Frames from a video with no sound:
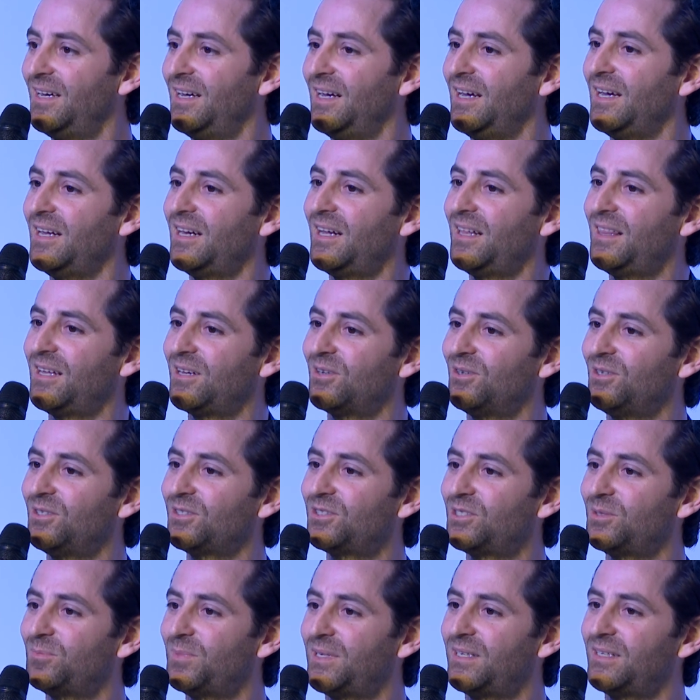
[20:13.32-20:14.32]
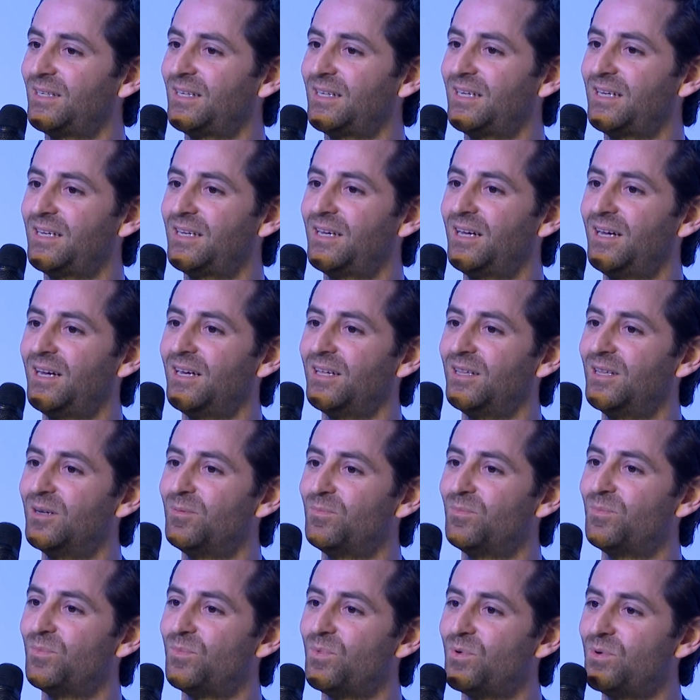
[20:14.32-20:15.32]
And I think ultimately, the
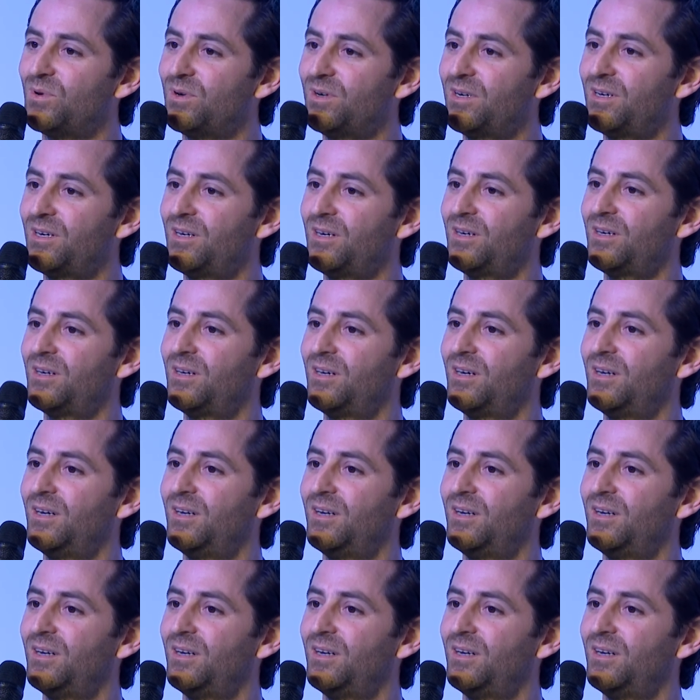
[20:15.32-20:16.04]
more